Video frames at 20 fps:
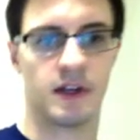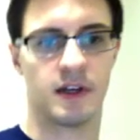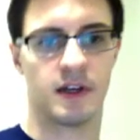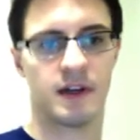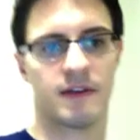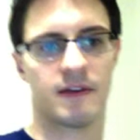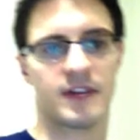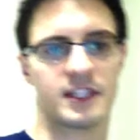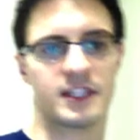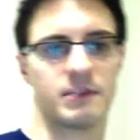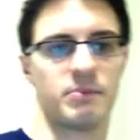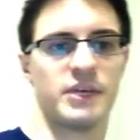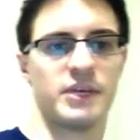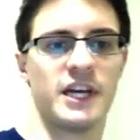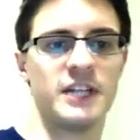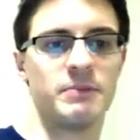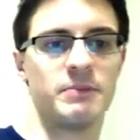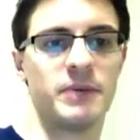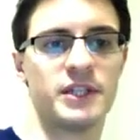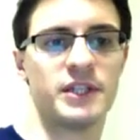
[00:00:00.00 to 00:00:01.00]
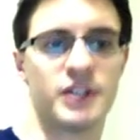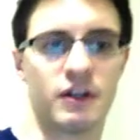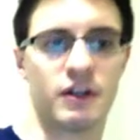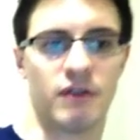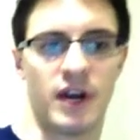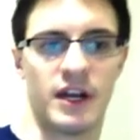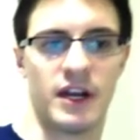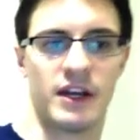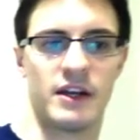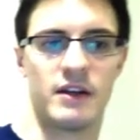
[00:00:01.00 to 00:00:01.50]
I've got some P H P
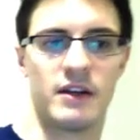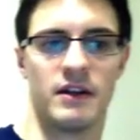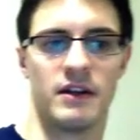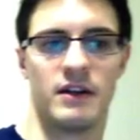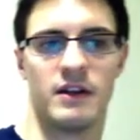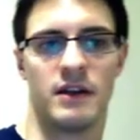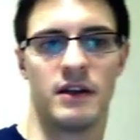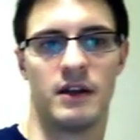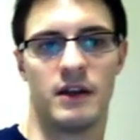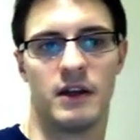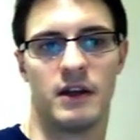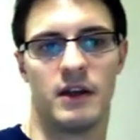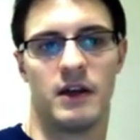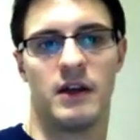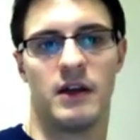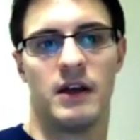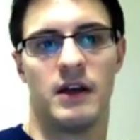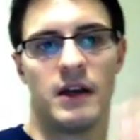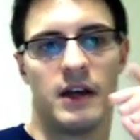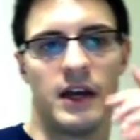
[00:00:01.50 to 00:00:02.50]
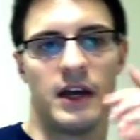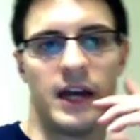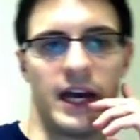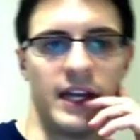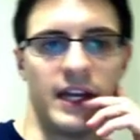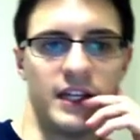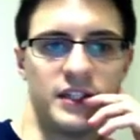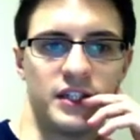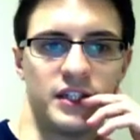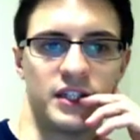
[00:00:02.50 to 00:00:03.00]
generating it.
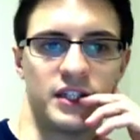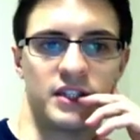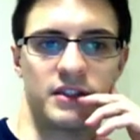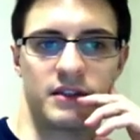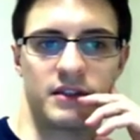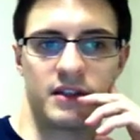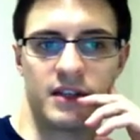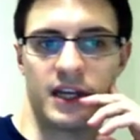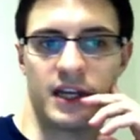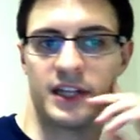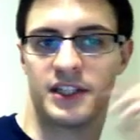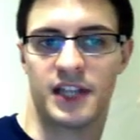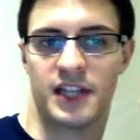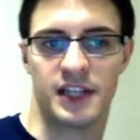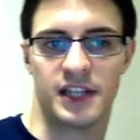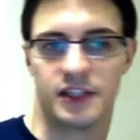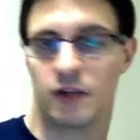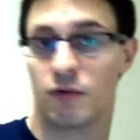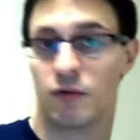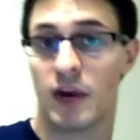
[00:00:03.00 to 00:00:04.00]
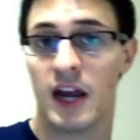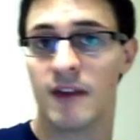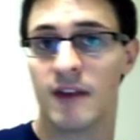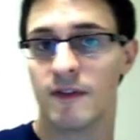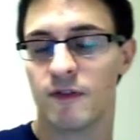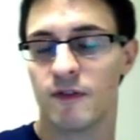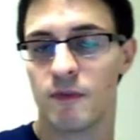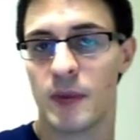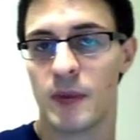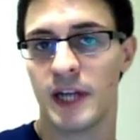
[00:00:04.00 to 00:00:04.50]
And it's just, it just has an array of
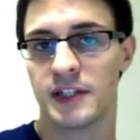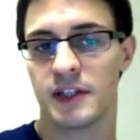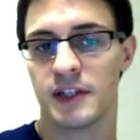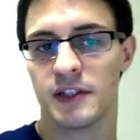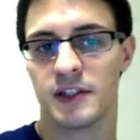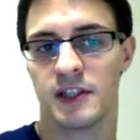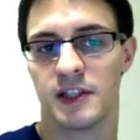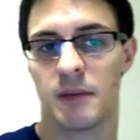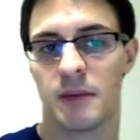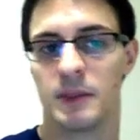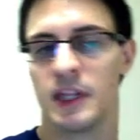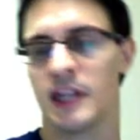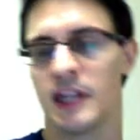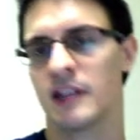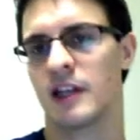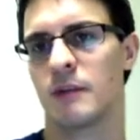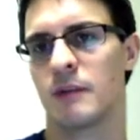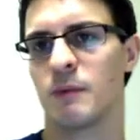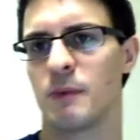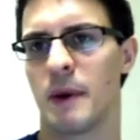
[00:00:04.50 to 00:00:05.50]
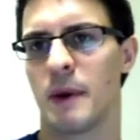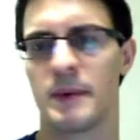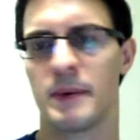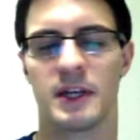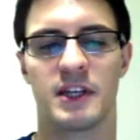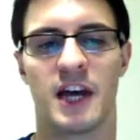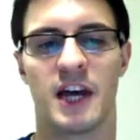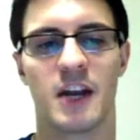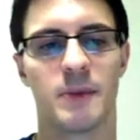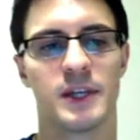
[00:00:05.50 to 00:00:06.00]
information, simulating like we might be a
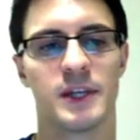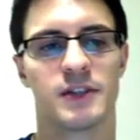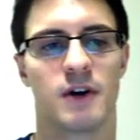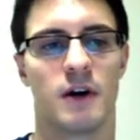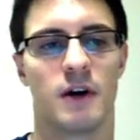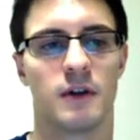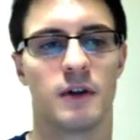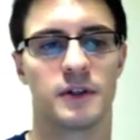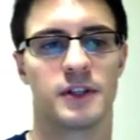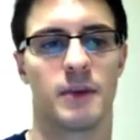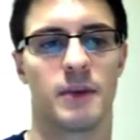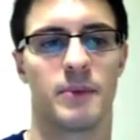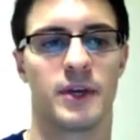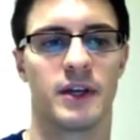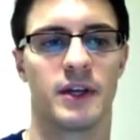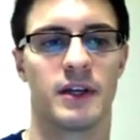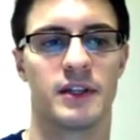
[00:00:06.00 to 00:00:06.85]
database call or something.